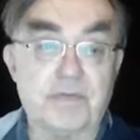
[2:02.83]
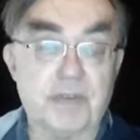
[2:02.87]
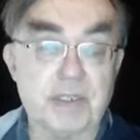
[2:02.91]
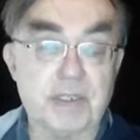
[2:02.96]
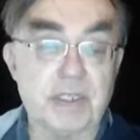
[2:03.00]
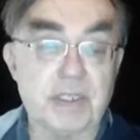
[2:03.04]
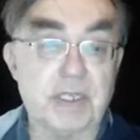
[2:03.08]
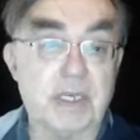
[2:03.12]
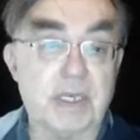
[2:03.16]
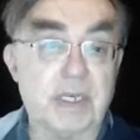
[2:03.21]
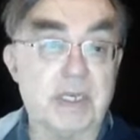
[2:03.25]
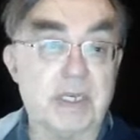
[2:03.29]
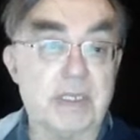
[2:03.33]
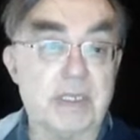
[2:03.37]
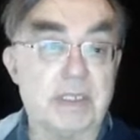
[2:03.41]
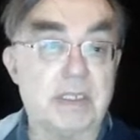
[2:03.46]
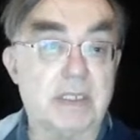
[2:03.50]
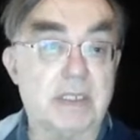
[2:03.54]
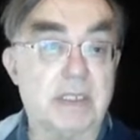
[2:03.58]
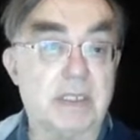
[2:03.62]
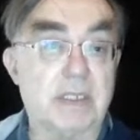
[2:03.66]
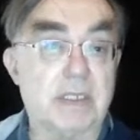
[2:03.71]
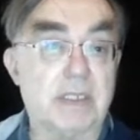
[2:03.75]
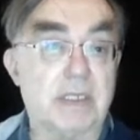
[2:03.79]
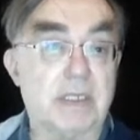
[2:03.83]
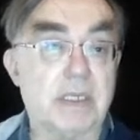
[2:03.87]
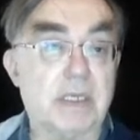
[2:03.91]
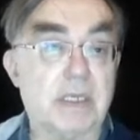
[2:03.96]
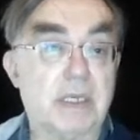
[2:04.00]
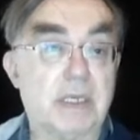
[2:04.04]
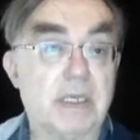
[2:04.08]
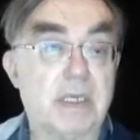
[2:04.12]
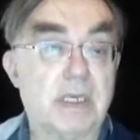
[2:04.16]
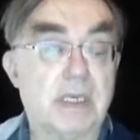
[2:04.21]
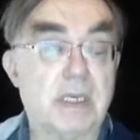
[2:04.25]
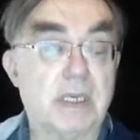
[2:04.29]
physics and
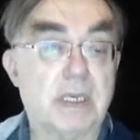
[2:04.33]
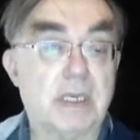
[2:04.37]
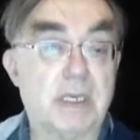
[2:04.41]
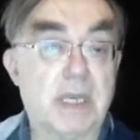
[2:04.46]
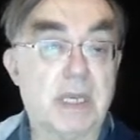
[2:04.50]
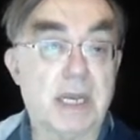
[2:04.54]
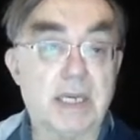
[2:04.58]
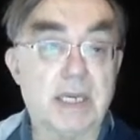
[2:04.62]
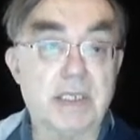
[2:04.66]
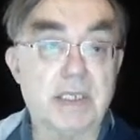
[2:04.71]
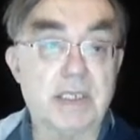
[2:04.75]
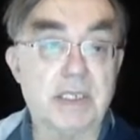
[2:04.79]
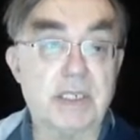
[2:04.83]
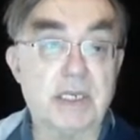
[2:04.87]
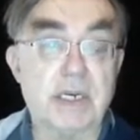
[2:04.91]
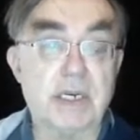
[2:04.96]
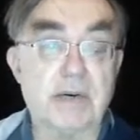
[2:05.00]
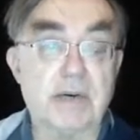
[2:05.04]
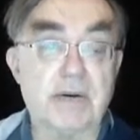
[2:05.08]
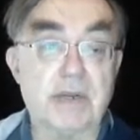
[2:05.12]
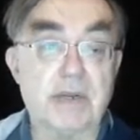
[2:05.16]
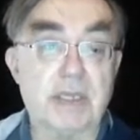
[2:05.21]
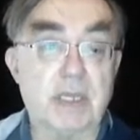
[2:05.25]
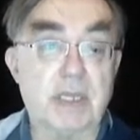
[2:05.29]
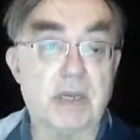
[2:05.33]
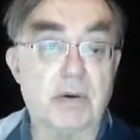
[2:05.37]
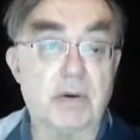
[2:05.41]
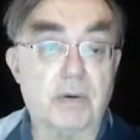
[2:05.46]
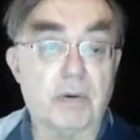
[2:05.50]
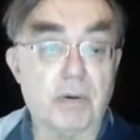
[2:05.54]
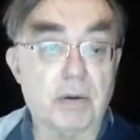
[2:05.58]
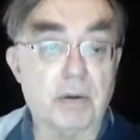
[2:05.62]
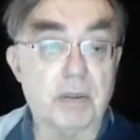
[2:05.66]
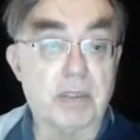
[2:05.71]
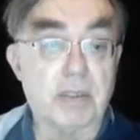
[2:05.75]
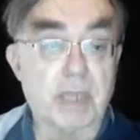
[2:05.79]
engineering, they
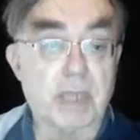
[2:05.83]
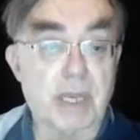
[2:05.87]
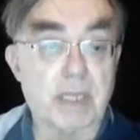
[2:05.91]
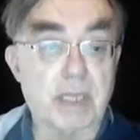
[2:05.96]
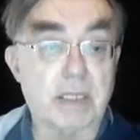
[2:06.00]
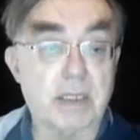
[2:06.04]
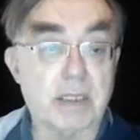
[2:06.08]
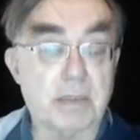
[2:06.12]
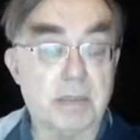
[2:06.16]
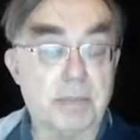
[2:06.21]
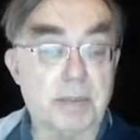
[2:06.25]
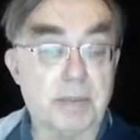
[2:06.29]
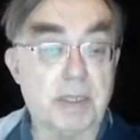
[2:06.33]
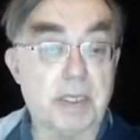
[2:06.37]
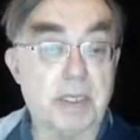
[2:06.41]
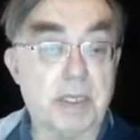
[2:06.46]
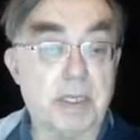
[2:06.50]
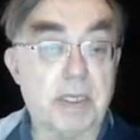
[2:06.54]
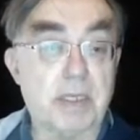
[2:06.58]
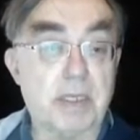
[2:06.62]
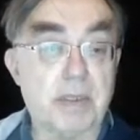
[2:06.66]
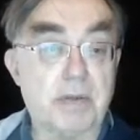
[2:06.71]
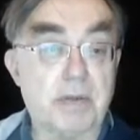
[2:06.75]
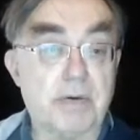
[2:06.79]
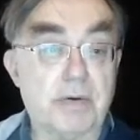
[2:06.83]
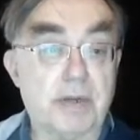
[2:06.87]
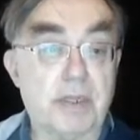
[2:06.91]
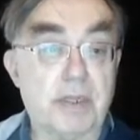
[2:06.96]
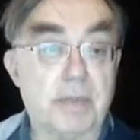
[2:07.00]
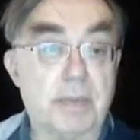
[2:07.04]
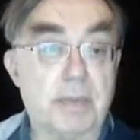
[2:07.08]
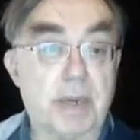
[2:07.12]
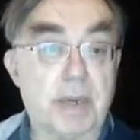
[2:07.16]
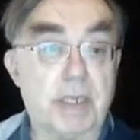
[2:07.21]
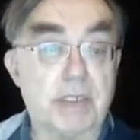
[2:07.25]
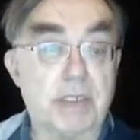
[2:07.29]
all tend to be three
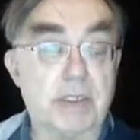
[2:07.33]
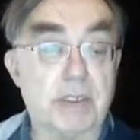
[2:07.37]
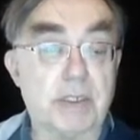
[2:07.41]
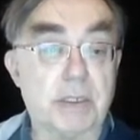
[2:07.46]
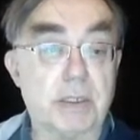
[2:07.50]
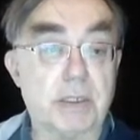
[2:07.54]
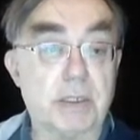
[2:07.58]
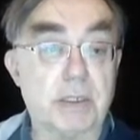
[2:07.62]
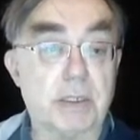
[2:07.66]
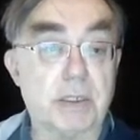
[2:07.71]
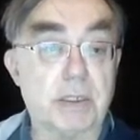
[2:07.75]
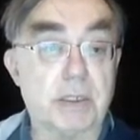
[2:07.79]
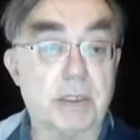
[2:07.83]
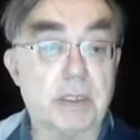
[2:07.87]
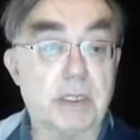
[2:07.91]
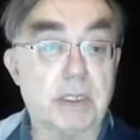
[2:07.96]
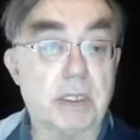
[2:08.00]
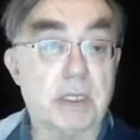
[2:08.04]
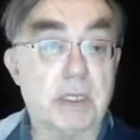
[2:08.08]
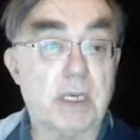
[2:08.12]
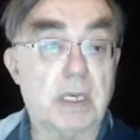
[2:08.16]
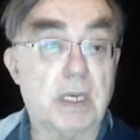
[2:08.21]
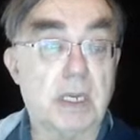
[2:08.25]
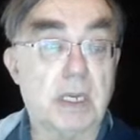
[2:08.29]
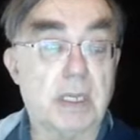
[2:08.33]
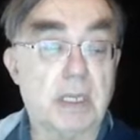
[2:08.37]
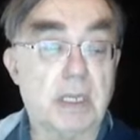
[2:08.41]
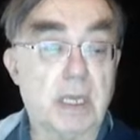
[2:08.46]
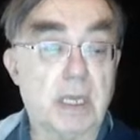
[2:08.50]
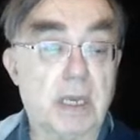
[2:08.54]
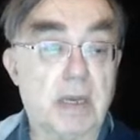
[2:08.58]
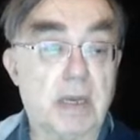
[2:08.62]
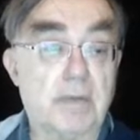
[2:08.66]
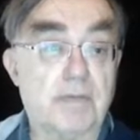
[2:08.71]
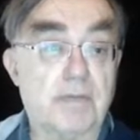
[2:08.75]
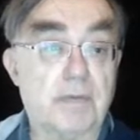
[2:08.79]
dimensions, and
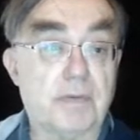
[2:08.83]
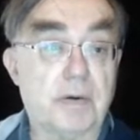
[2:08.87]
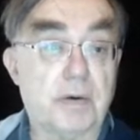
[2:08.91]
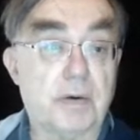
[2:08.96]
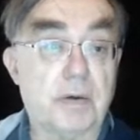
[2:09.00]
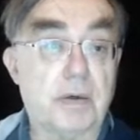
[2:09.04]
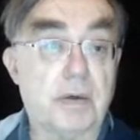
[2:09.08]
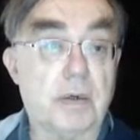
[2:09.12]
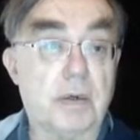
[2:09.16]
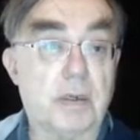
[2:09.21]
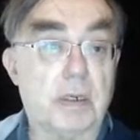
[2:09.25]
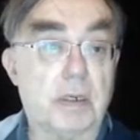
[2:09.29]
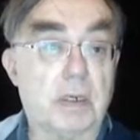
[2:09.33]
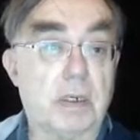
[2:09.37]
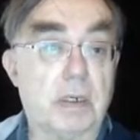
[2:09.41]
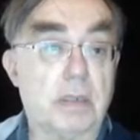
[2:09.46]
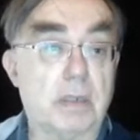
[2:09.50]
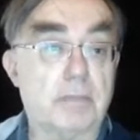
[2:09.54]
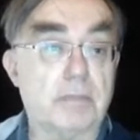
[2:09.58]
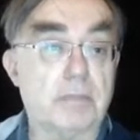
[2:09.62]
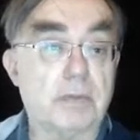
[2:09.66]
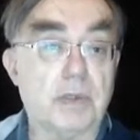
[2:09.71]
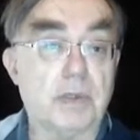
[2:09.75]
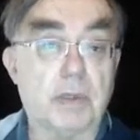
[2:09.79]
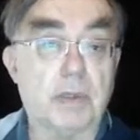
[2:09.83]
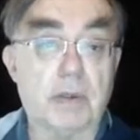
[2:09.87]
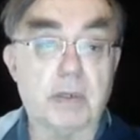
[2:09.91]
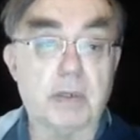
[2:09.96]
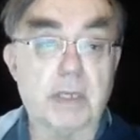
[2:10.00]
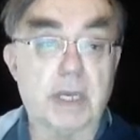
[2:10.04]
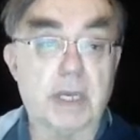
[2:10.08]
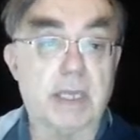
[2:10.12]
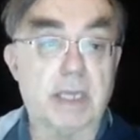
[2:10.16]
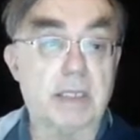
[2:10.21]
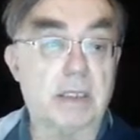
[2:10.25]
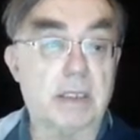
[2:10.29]
therefore uh, you'll
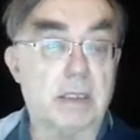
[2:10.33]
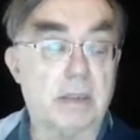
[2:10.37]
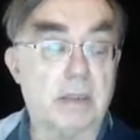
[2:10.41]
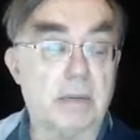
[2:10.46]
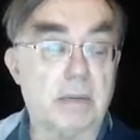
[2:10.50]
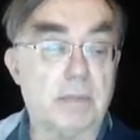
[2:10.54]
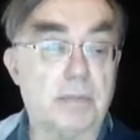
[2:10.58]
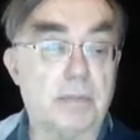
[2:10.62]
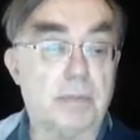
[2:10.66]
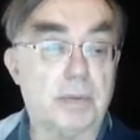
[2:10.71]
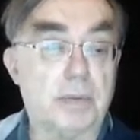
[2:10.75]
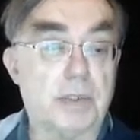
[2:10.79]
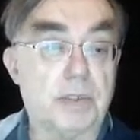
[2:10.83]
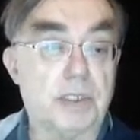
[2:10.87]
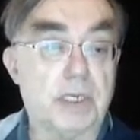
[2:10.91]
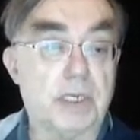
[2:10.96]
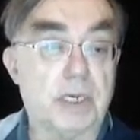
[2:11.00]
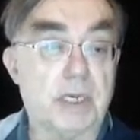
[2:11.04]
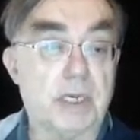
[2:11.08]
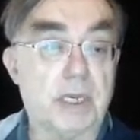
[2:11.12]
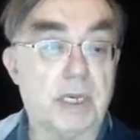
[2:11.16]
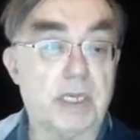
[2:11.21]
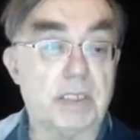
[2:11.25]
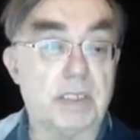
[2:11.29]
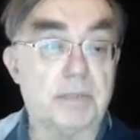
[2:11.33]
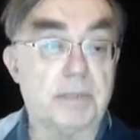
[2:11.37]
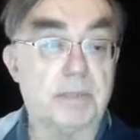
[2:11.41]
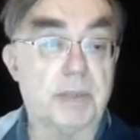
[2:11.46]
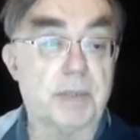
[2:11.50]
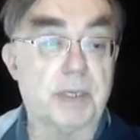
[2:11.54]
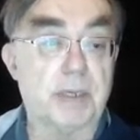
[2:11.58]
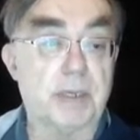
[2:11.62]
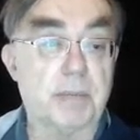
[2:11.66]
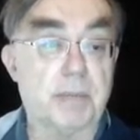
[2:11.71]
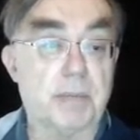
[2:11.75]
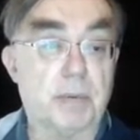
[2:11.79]
get the GIS
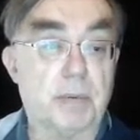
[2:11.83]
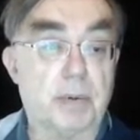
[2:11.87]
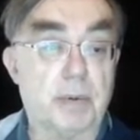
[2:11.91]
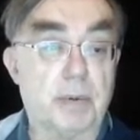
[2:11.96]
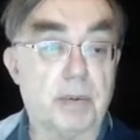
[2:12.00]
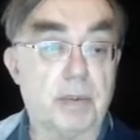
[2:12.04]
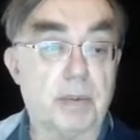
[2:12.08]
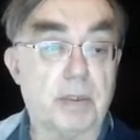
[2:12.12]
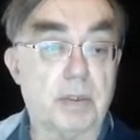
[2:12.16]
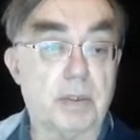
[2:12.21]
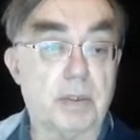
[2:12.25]
being important.